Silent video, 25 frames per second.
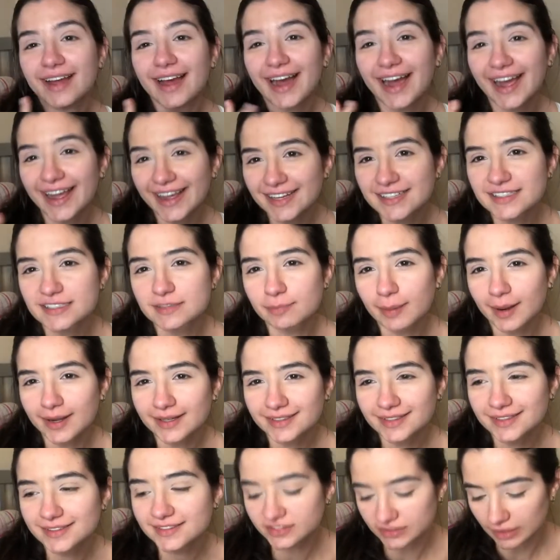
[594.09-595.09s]

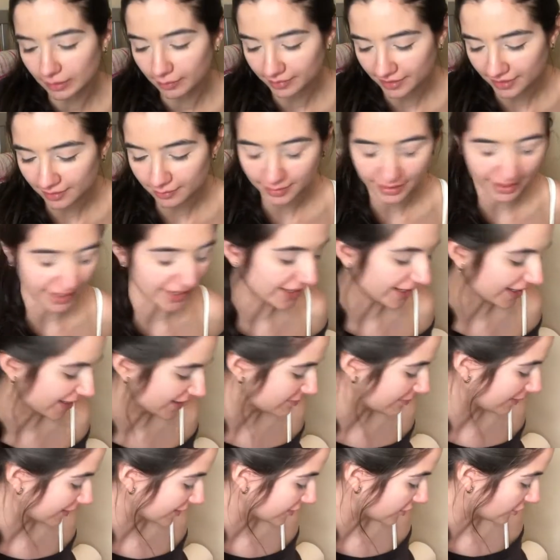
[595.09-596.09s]
expected something, but I didn't
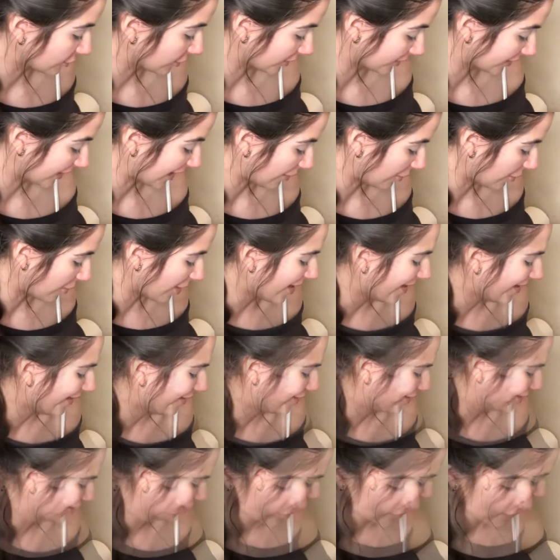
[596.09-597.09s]
expect it to work that well.